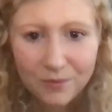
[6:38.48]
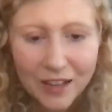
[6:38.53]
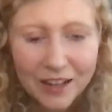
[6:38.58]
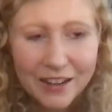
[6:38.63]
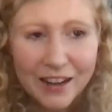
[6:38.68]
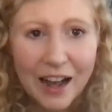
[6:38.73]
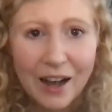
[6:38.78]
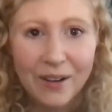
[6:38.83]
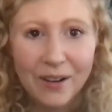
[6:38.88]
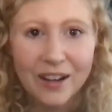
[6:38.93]

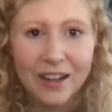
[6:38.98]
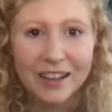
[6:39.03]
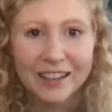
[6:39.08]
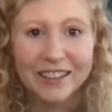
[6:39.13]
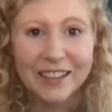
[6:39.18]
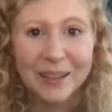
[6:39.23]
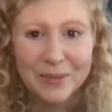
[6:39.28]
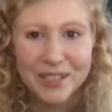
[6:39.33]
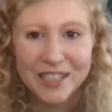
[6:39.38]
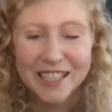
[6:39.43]
Now,
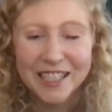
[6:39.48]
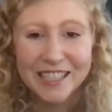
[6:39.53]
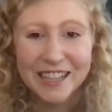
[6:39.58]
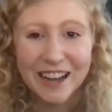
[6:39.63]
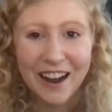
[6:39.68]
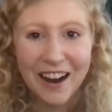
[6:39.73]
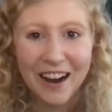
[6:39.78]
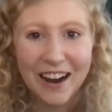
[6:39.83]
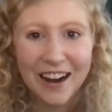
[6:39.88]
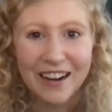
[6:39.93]
eclipses
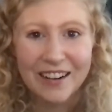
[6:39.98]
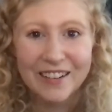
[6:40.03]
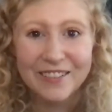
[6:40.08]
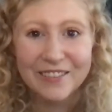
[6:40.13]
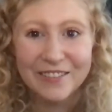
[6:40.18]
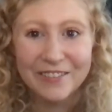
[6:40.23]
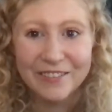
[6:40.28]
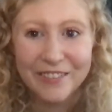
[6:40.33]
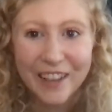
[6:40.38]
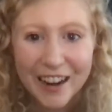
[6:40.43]
are
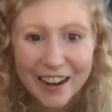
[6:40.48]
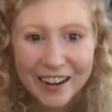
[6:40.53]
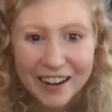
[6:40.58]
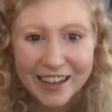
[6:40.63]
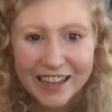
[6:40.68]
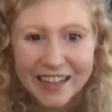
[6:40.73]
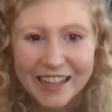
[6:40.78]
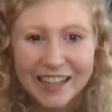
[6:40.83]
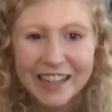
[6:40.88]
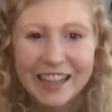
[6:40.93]

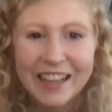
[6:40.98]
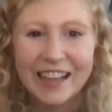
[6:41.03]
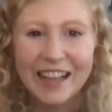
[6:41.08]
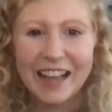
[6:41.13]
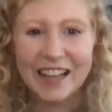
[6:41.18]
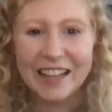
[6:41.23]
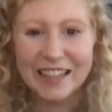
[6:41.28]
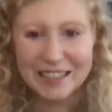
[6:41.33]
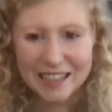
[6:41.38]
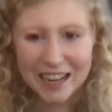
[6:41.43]
very
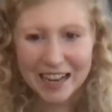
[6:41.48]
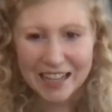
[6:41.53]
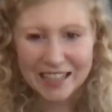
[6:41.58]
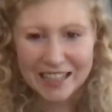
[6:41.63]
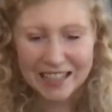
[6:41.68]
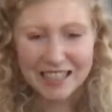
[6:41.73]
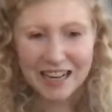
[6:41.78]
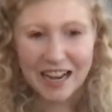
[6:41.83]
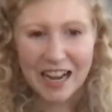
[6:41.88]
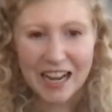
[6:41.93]

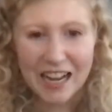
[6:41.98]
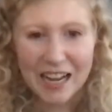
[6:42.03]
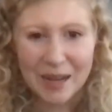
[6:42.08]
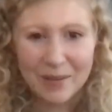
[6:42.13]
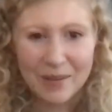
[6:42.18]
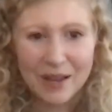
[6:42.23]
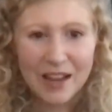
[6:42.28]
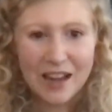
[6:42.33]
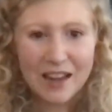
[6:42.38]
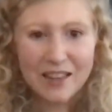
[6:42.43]
intense
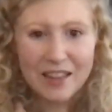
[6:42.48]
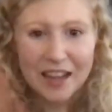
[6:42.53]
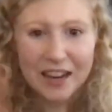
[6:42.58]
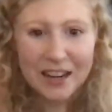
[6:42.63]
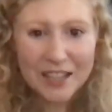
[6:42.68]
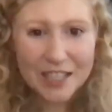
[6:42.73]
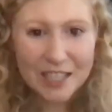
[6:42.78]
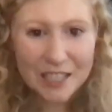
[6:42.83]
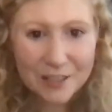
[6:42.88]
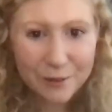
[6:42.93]
time. The
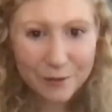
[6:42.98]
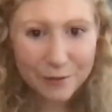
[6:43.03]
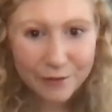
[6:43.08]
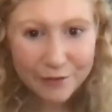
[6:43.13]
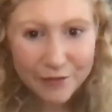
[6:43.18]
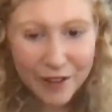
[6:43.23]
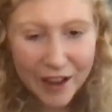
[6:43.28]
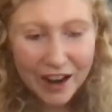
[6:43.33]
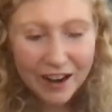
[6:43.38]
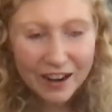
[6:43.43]
energy is
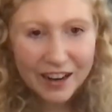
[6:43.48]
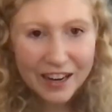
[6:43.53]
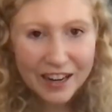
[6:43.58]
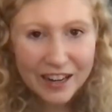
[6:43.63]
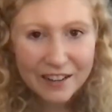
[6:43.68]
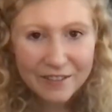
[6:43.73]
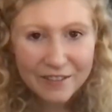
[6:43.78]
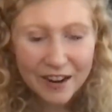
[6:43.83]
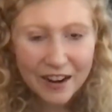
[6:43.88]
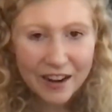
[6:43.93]

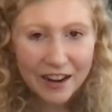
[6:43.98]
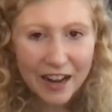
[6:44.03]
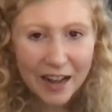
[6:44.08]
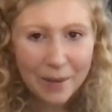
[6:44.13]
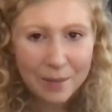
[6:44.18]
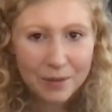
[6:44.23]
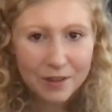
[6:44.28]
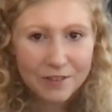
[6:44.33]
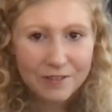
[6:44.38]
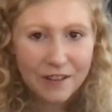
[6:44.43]
very, very
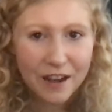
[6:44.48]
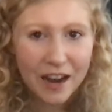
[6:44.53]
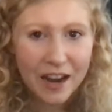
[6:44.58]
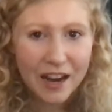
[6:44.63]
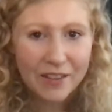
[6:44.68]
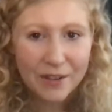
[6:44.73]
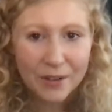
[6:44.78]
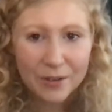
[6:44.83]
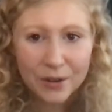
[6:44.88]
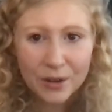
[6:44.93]

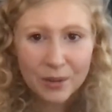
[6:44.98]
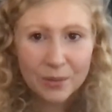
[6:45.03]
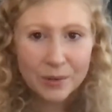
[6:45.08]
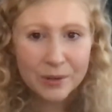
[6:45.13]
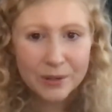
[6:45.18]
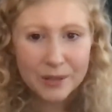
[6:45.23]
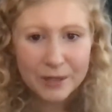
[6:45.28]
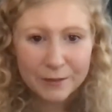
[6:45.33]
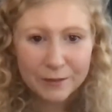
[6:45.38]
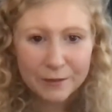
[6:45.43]
amplified. There are new
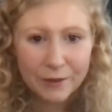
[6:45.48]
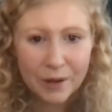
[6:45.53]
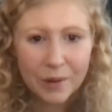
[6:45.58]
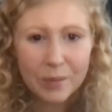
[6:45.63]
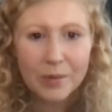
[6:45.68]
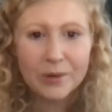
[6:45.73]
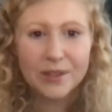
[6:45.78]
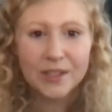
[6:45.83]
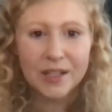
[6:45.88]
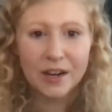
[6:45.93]
moons and full
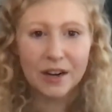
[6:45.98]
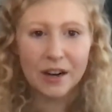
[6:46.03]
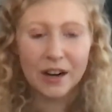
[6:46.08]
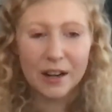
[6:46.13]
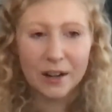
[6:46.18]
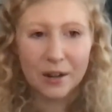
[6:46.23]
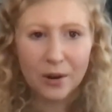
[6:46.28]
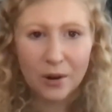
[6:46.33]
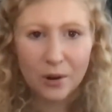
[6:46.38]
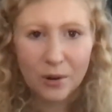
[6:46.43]
moons that are
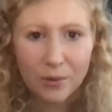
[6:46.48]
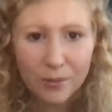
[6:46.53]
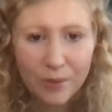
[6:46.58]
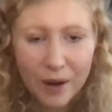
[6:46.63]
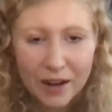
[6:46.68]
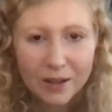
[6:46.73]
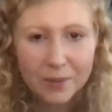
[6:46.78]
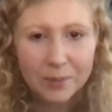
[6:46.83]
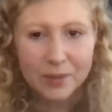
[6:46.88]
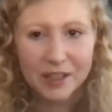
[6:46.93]

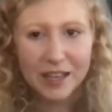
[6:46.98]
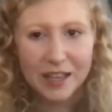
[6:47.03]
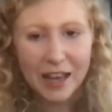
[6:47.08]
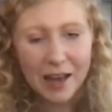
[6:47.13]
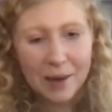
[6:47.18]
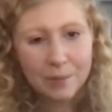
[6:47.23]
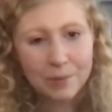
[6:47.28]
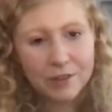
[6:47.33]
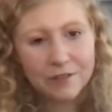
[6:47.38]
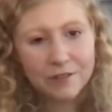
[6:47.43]
incredibly
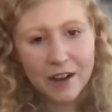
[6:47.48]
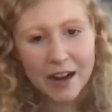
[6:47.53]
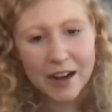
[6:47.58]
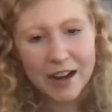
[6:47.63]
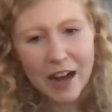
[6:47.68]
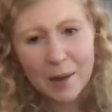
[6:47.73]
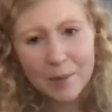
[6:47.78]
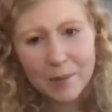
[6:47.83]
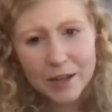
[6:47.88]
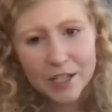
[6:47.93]
amplified.
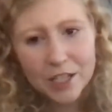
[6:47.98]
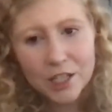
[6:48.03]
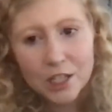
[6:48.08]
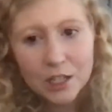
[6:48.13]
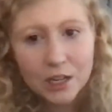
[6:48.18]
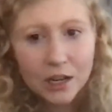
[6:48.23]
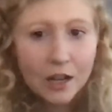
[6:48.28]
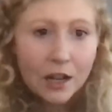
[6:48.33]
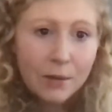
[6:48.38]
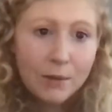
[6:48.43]
How much
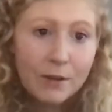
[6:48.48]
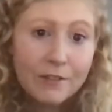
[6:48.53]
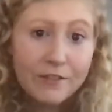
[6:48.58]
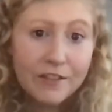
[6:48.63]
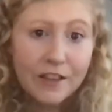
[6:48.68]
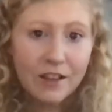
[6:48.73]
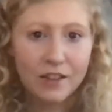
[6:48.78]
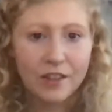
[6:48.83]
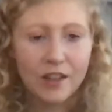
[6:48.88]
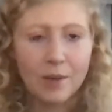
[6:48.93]
we
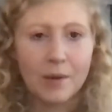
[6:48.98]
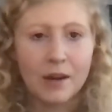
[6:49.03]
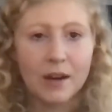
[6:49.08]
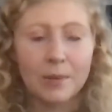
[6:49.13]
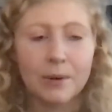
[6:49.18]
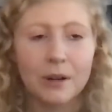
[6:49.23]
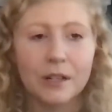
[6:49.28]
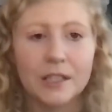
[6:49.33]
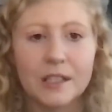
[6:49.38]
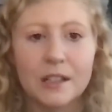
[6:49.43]
feel them on a
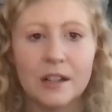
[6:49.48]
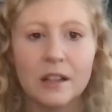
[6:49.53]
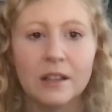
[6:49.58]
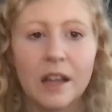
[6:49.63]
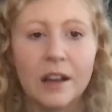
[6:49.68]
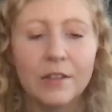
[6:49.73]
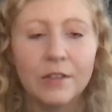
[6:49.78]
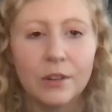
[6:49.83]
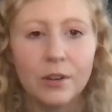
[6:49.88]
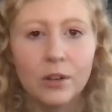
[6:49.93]
personal
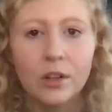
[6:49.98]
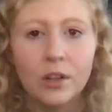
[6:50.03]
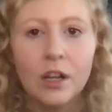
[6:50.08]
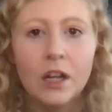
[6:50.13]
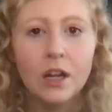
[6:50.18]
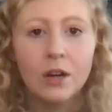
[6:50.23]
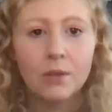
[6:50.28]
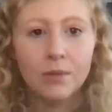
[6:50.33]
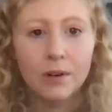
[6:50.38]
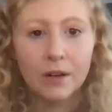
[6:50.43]
level
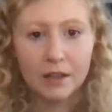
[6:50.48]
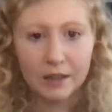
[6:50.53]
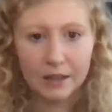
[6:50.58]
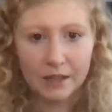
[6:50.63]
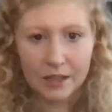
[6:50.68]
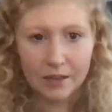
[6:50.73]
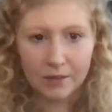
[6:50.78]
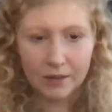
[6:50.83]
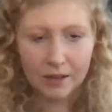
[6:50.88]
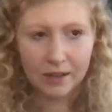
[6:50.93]

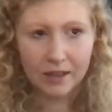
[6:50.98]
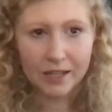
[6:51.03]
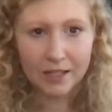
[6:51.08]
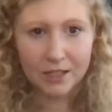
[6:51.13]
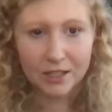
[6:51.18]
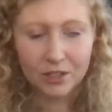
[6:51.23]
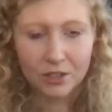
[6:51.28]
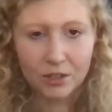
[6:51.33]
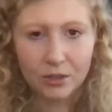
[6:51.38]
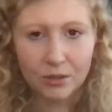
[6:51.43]
really
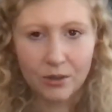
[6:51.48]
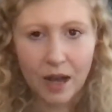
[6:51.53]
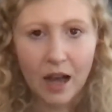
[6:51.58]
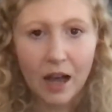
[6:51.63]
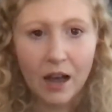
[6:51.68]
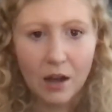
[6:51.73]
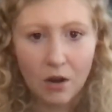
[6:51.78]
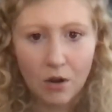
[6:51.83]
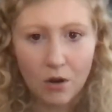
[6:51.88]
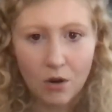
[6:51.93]
relates to
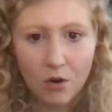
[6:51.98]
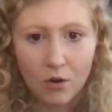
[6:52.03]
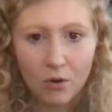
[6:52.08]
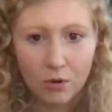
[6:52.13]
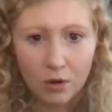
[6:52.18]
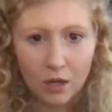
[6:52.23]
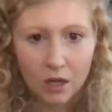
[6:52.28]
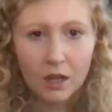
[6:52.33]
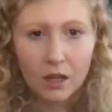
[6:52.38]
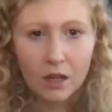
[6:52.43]
how